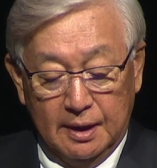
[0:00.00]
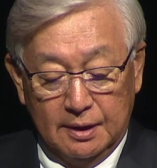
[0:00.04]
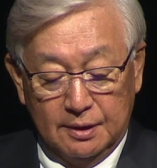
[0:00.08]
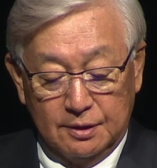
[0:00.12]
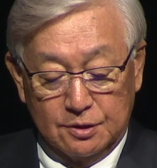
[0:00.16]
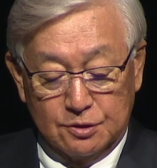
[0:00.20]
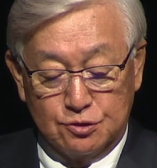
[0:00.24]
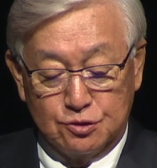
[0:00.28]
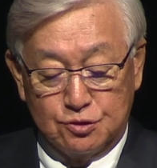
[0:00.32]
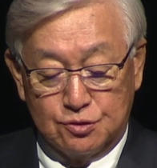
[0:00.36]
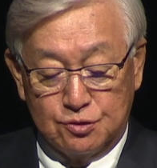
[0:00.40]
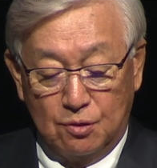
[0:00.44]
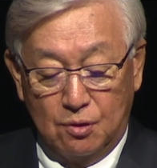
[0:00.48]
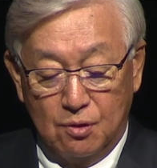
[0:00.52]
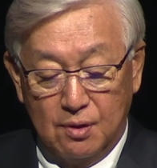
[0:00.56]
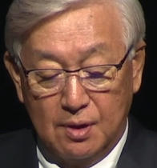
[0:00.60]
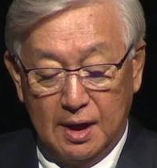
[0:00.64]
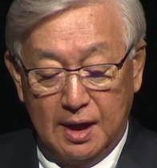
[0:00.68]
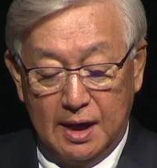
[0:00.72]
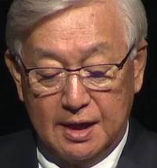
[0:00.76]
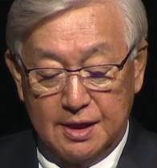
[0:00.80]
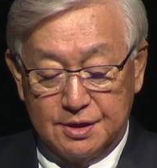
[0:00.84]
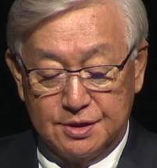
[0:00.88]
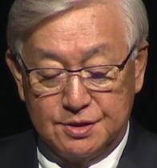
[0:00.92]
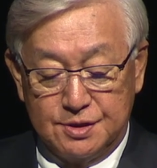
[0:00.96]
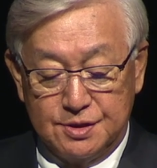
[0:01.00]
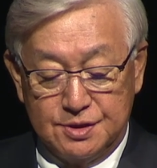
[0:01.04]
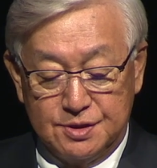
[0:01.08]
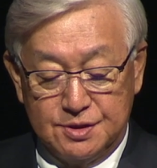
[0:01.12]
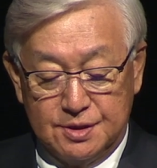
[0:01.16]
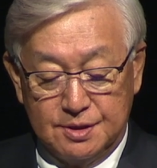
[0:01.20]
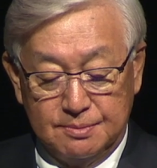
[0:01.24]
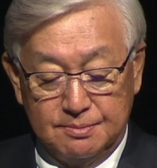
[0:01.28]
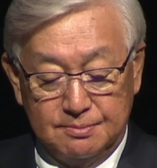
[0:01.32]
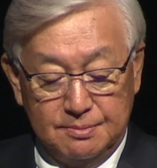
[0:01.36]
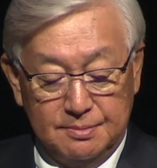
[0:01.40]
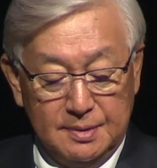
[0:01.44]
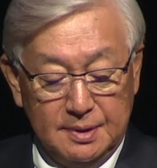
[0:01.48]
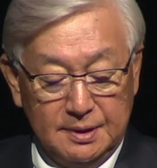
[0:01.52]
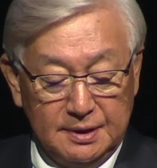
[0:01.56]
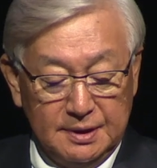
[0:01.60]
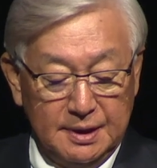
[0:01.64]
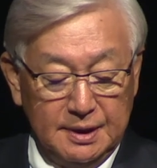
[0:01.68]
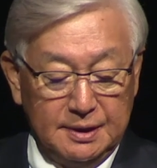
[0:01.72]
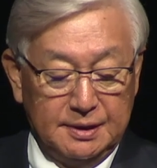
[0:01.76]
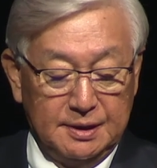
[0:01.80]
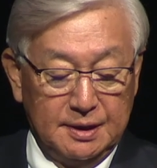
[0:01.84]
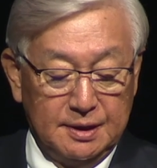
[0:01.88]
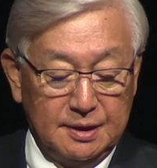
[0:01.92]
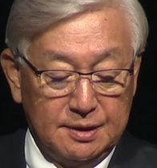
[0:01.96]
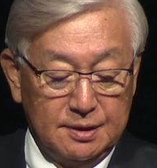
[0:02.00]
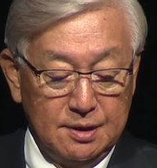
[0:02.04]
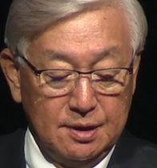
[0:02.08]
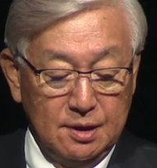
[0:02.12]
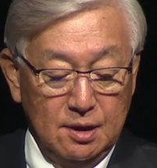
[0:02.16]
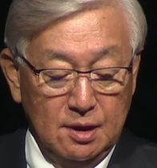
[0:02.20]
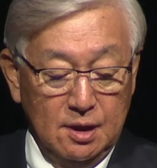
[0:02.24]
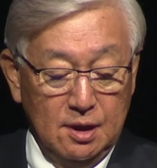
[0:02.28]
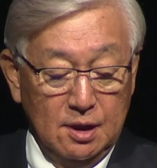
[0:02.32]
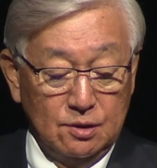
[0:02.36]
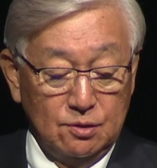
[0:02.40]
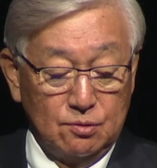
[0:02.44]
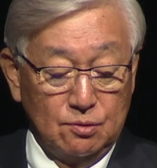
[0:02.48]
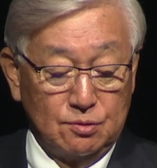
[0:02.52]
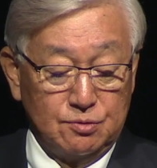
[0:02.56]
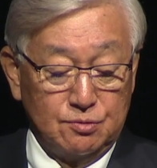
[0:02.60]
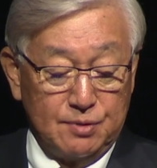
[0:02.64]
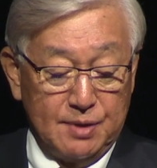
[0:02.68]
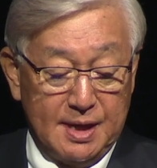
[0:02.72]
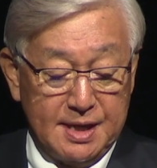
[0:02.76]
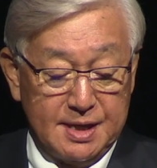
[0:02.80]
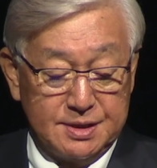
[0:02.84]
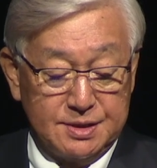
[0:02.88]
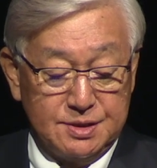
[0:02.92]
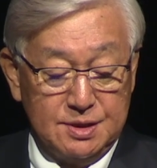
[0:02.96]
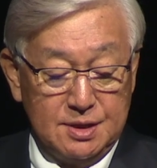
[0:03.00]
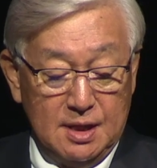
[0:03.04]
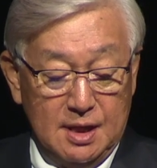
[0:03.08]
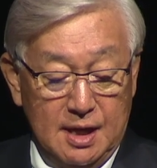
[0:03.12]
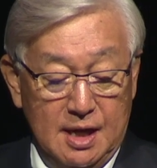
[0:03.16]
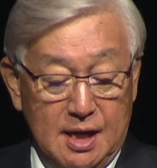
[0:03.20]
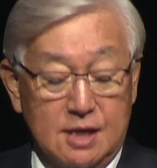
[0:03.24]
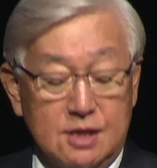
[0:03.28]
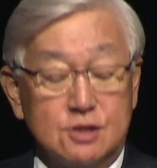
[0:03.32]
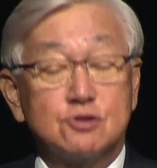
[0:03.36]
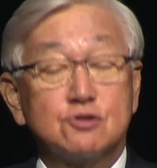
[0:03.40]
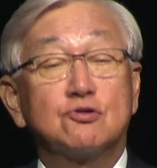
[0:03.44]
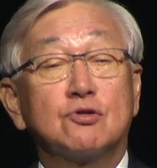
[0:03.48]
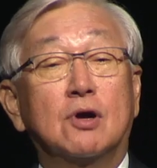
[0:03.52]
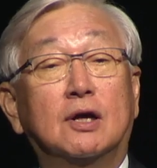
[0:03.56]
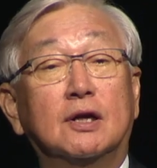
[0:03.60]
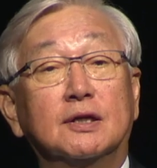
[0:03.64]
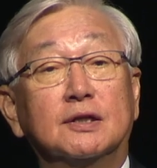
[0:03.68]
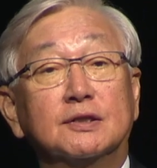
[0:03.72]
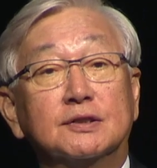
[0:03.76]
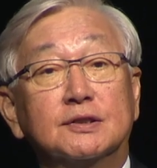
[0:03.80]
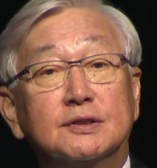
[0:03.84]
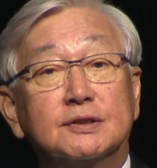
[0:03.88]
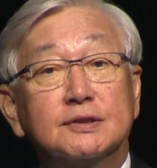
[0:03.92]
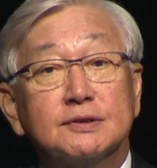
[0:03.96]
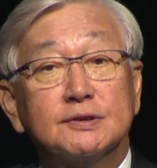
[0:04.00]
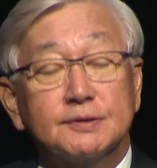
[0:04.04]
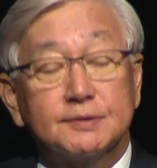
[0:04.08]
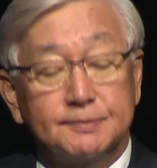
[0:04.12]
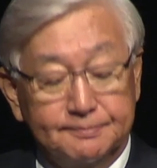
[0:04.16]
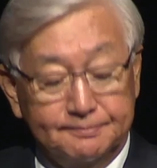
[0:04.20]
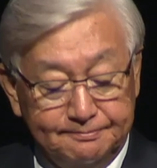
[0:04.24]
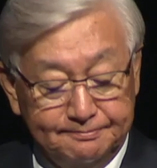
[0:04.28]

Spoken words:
the stronger health system needed to address health challenges.